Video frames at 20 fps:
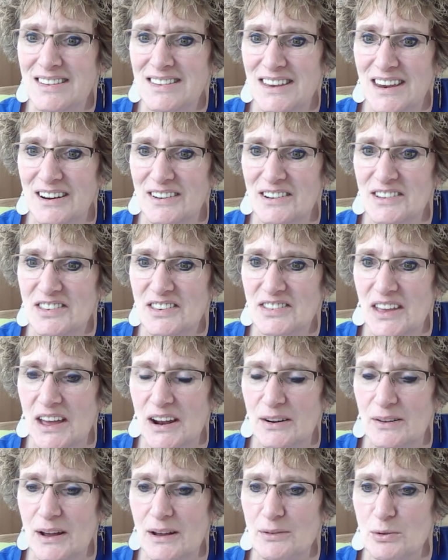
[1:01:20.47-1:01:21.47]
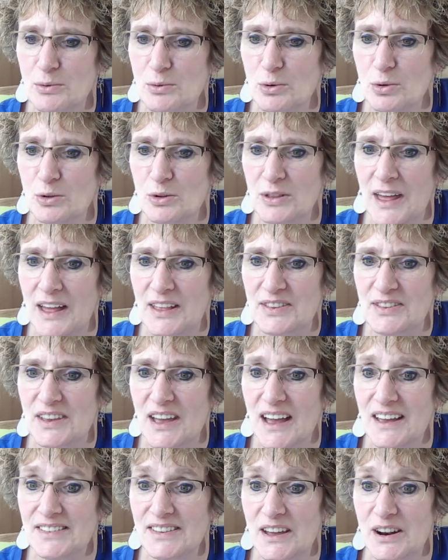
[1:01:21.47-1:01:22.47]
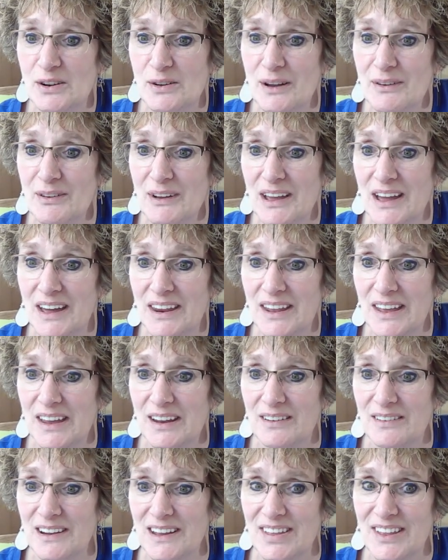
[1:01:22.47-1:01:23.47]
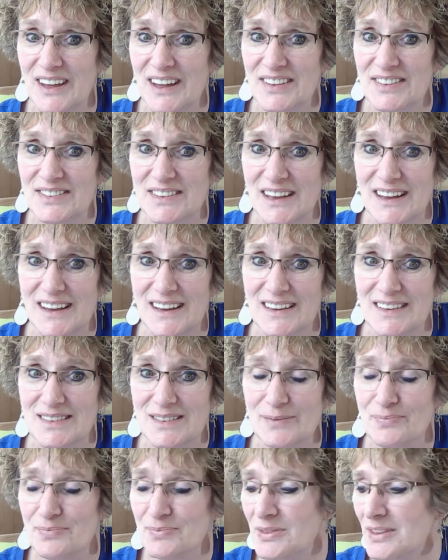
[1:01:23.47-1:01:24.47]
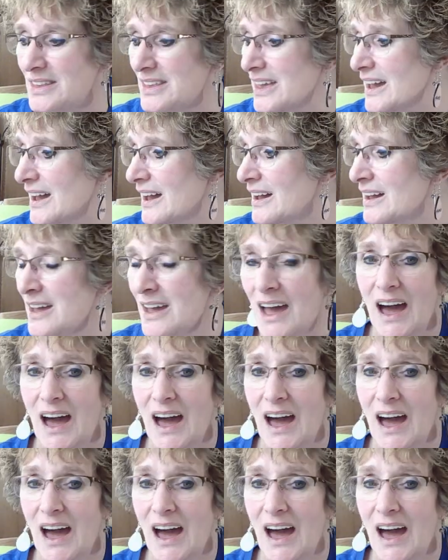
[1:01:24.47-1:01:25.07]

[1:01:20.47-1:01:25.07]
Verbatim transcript: Terry says, I don't have a ruler that size. I don't have a cutting area that size. Yeah.